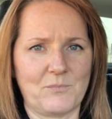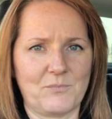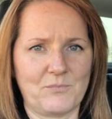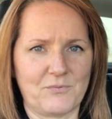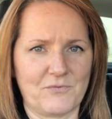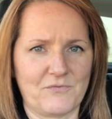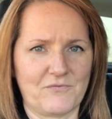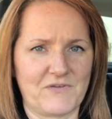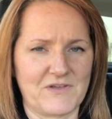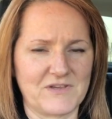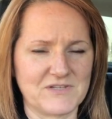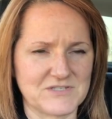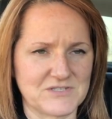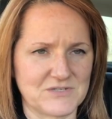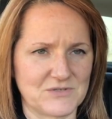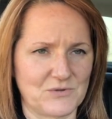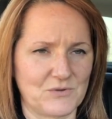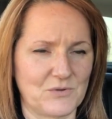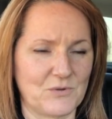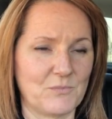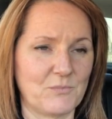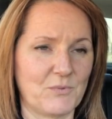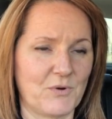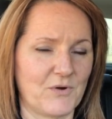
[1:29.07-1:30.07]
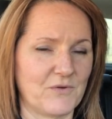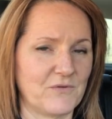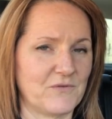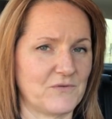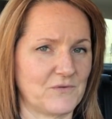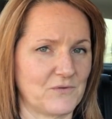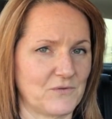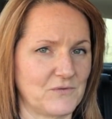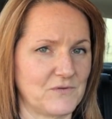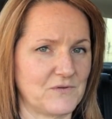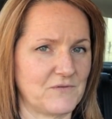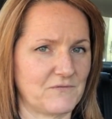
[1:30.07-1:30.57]
professional or
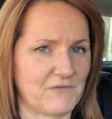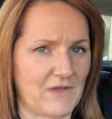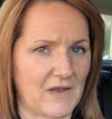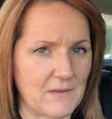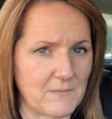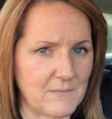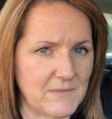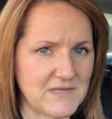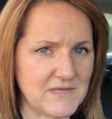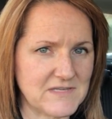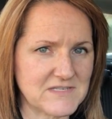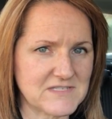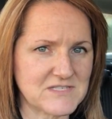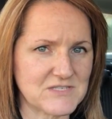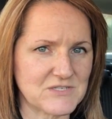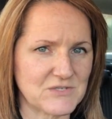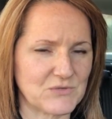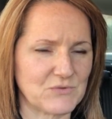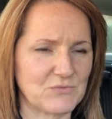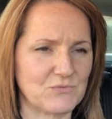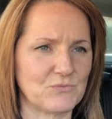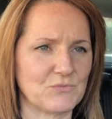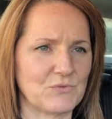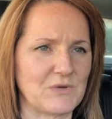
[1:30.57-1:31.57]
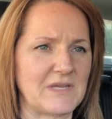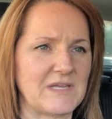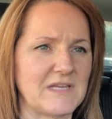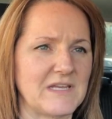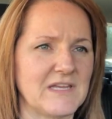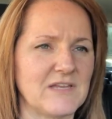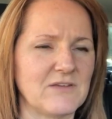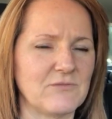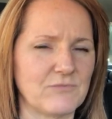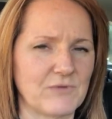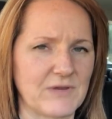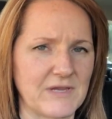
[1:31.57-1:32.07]
personal development to
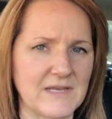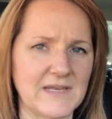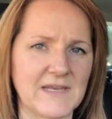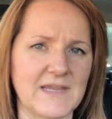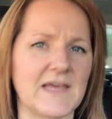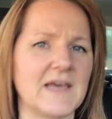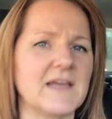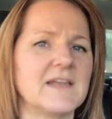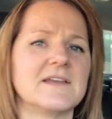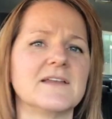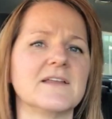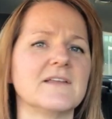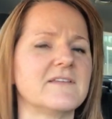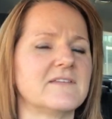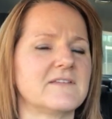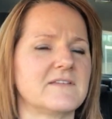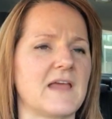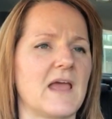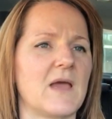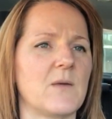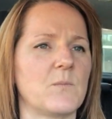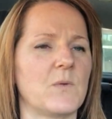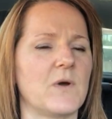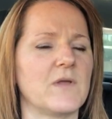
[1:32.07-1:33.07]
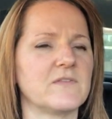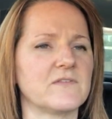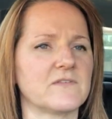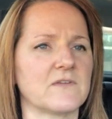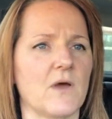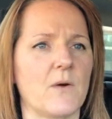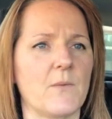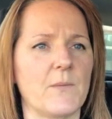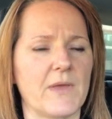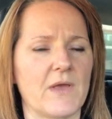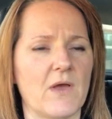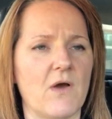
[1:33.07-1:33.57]
really, really understand what's
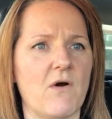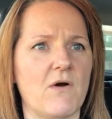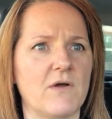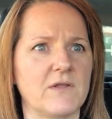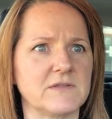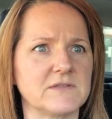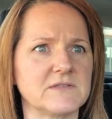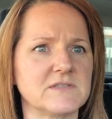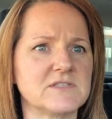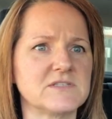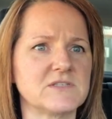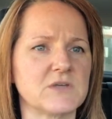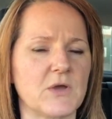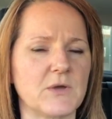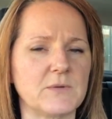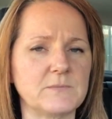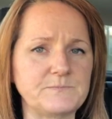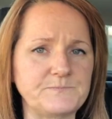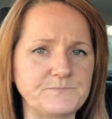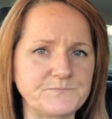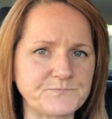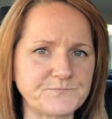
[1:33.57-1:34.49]
going on. So